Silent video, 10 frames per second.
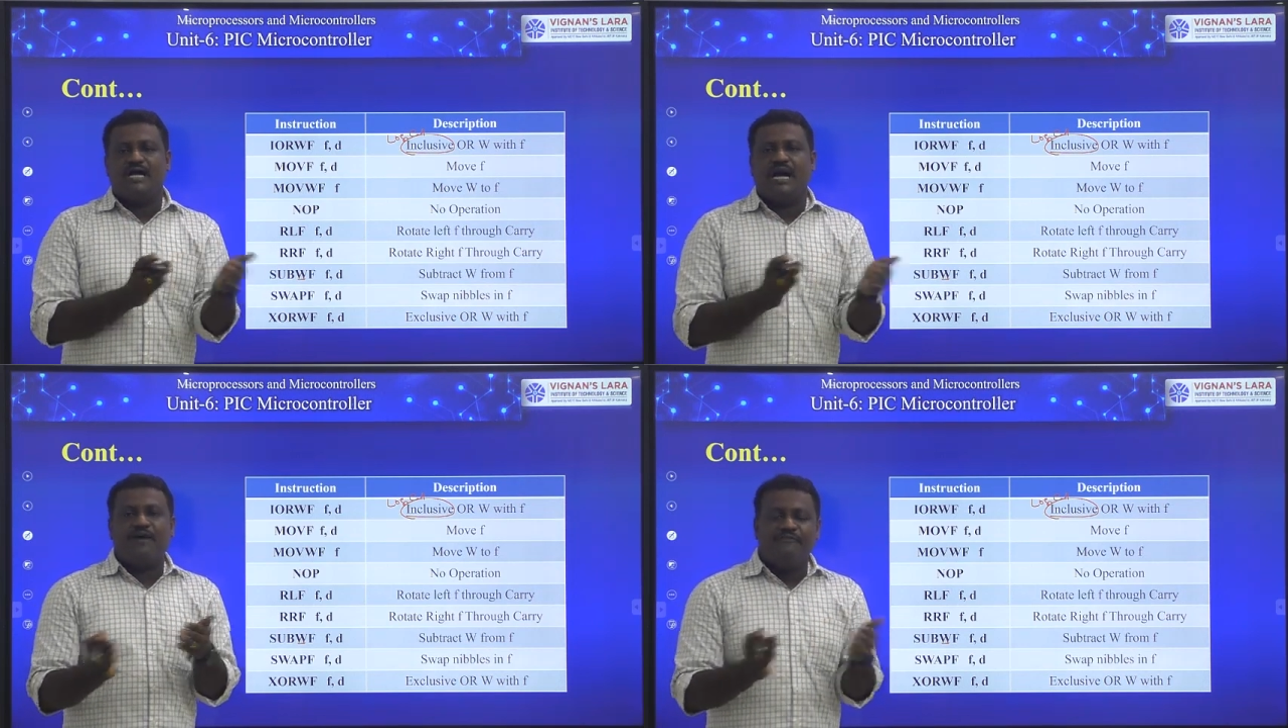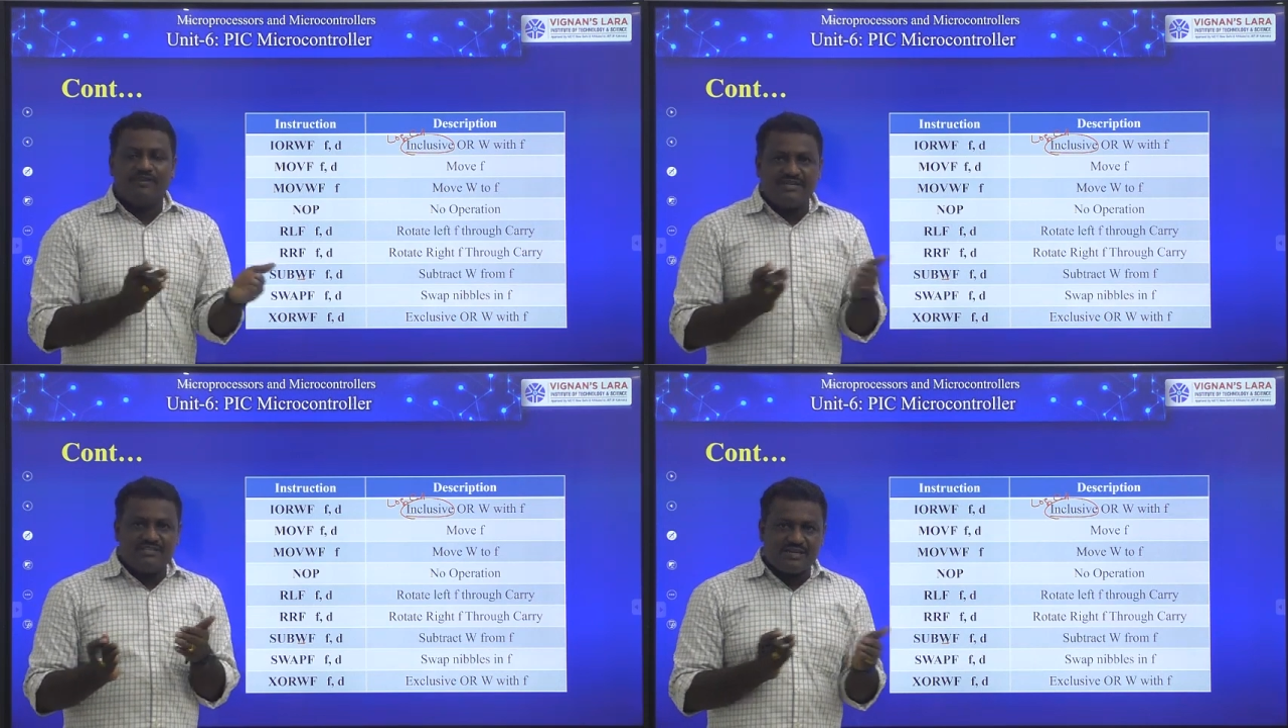
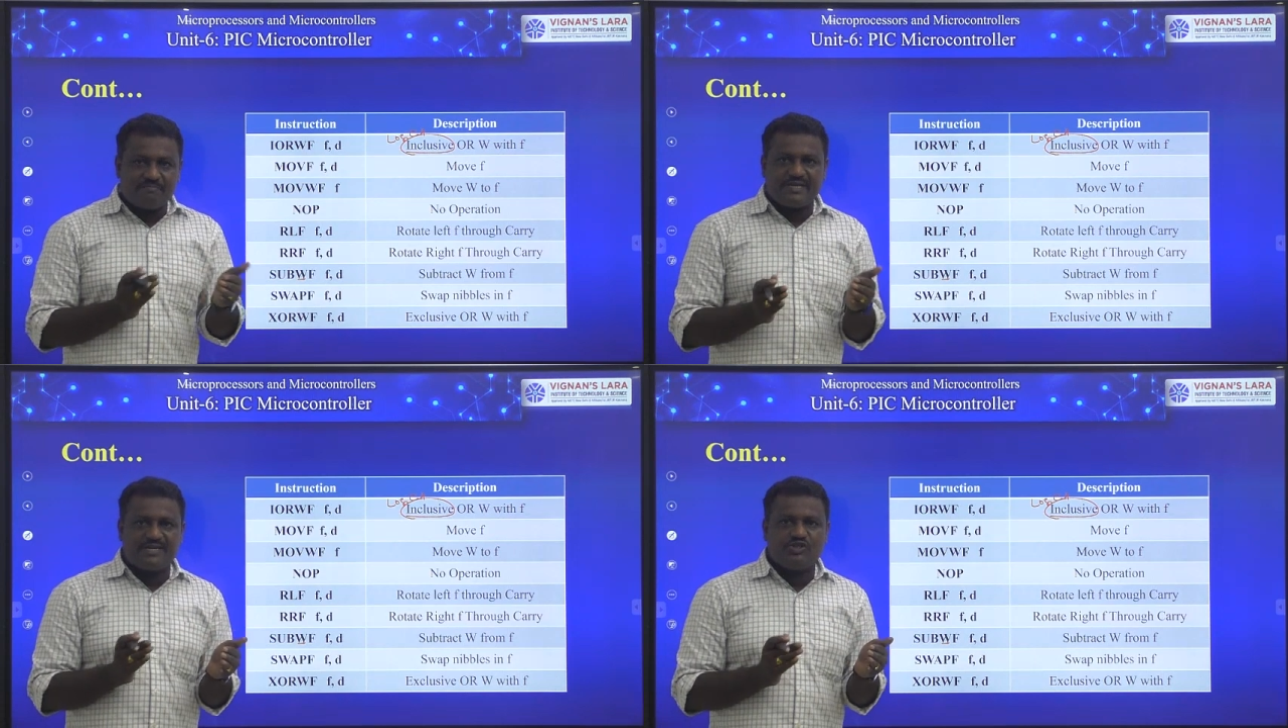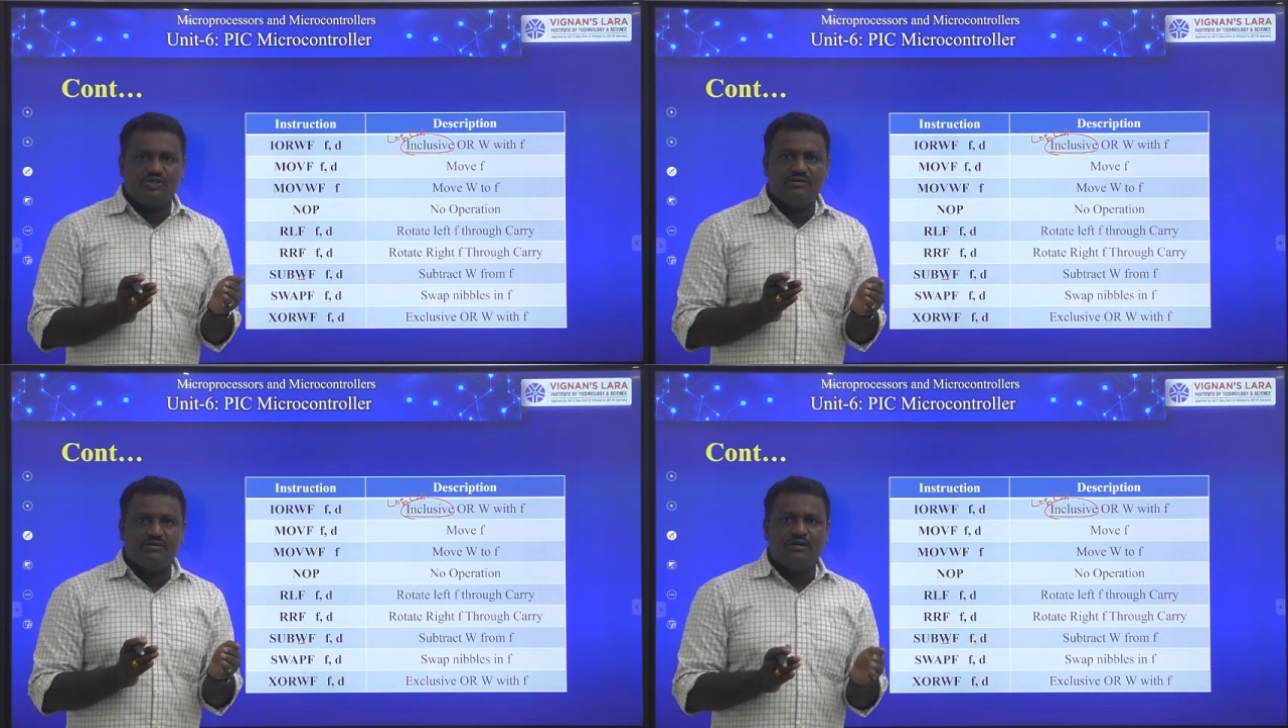After that
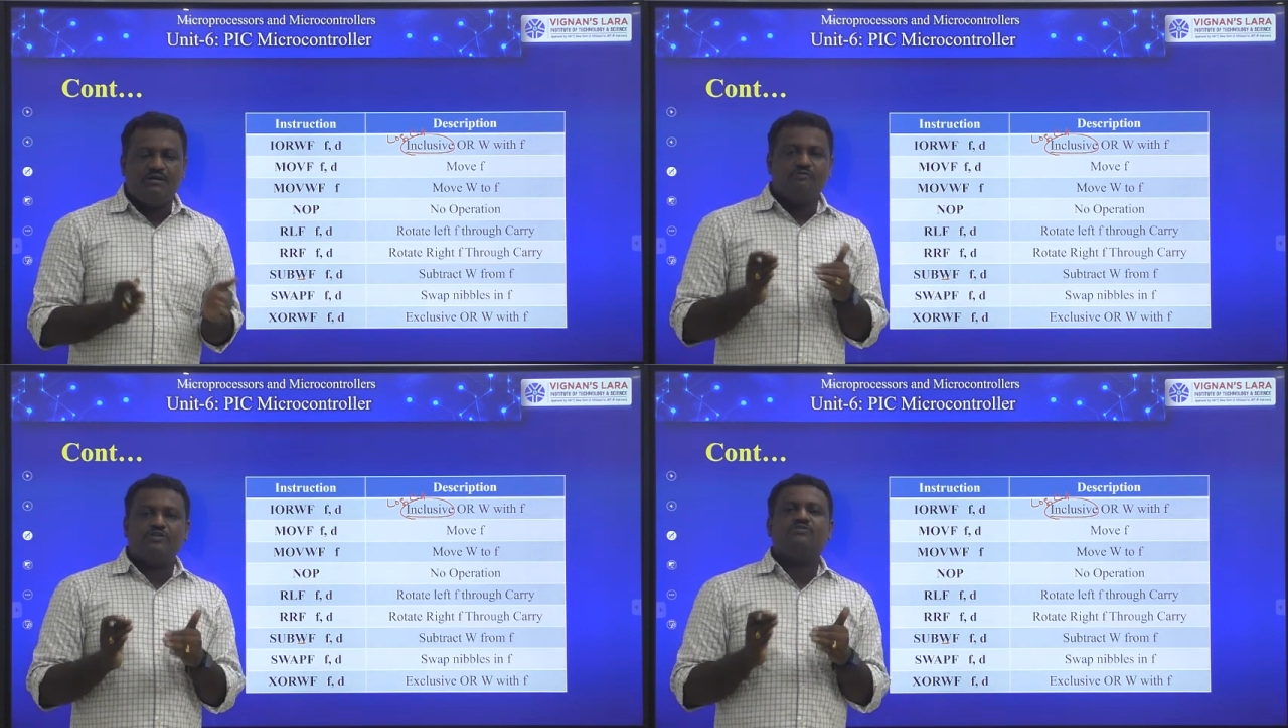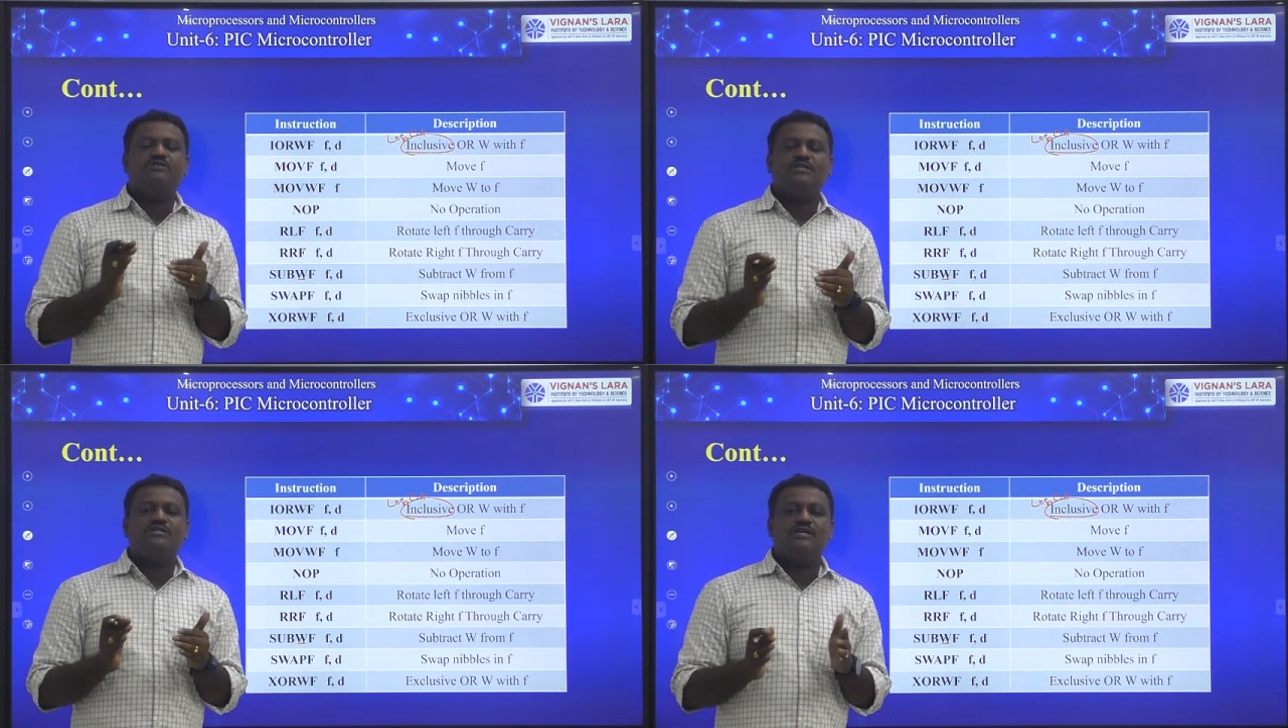subtraction, whatever
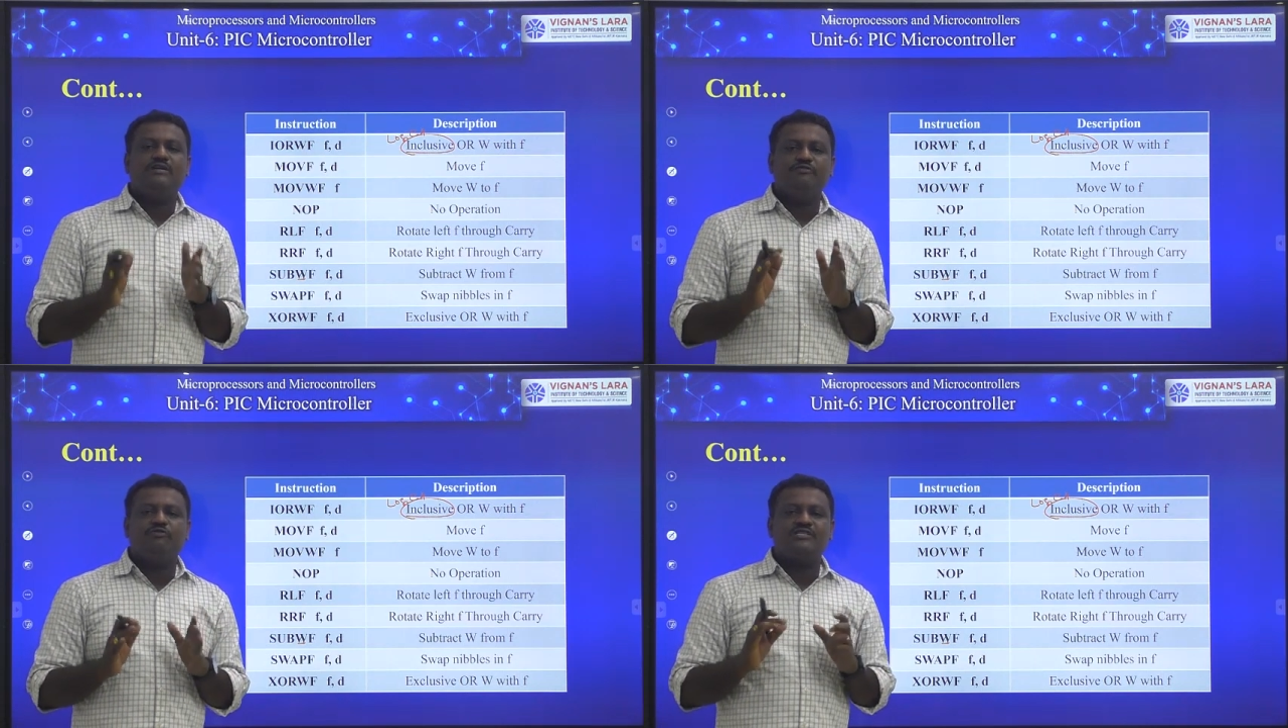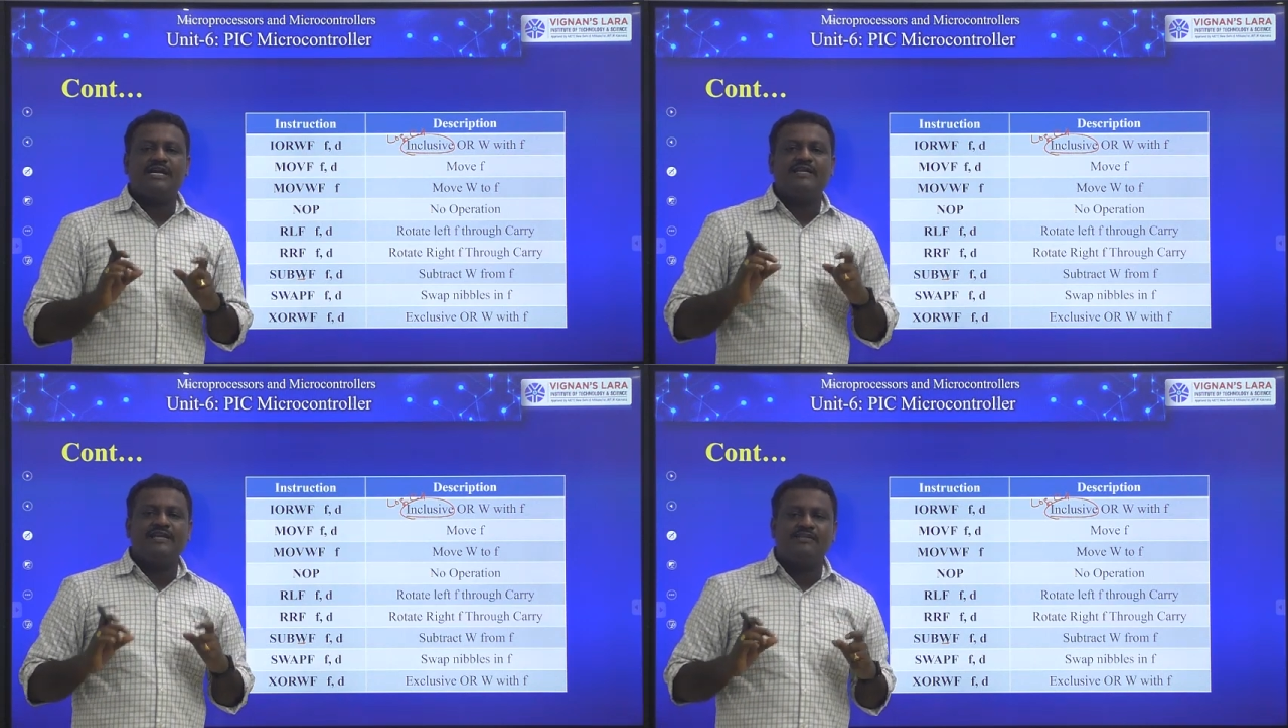the result we was
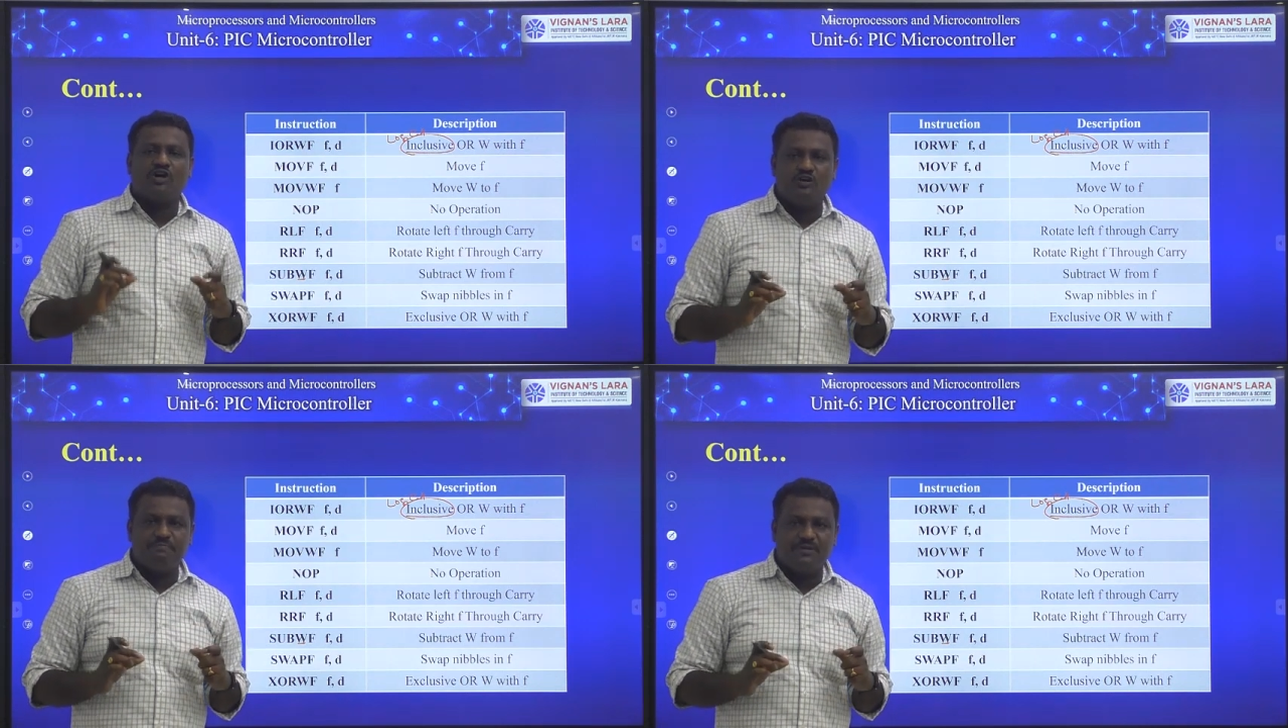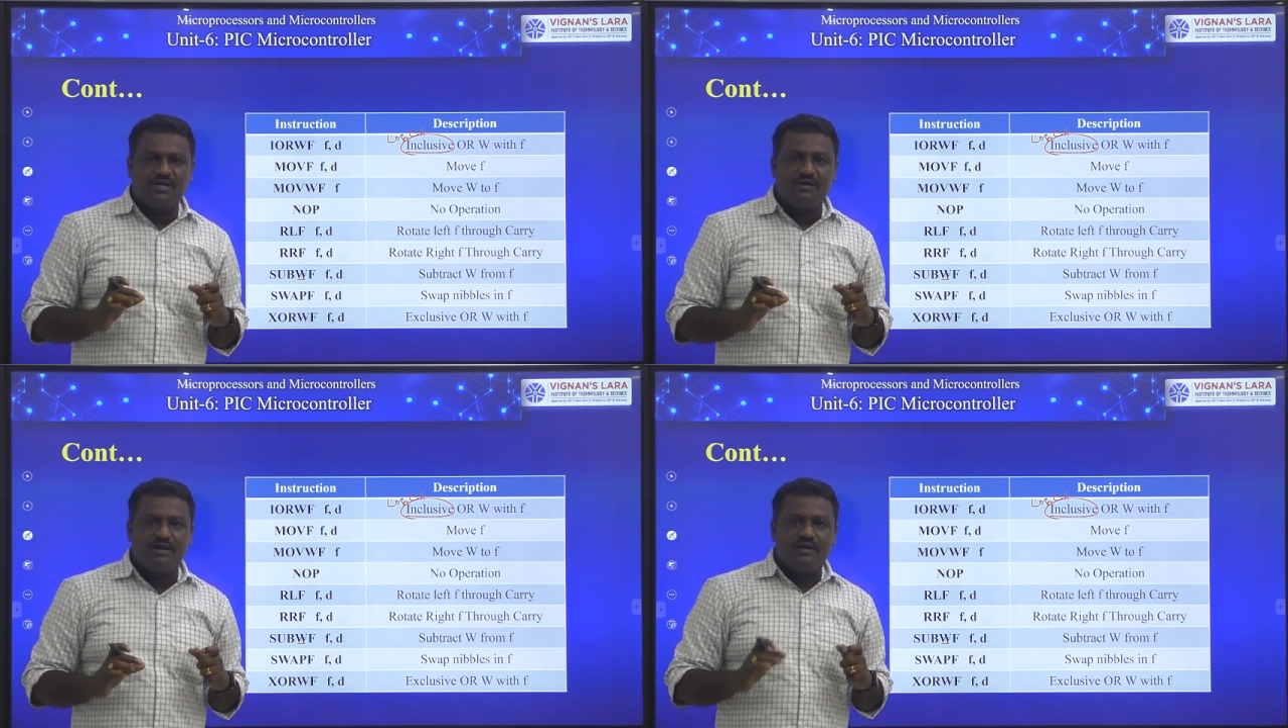getting at the
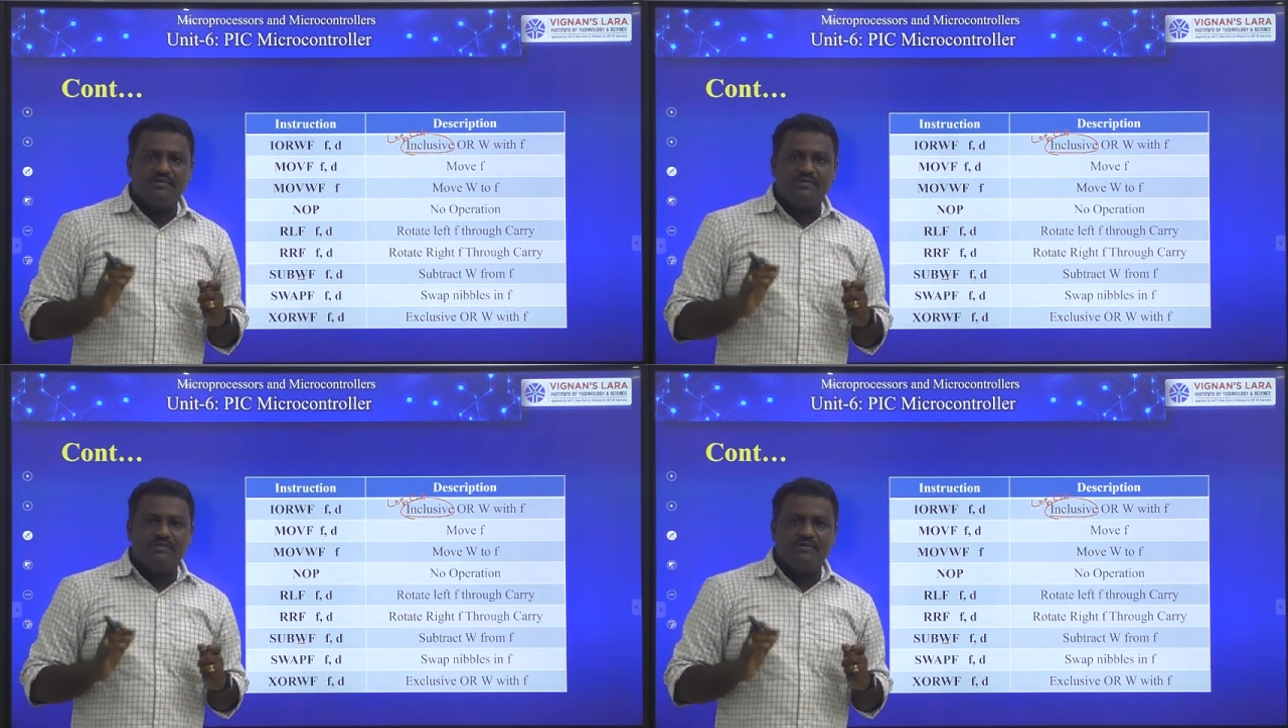output,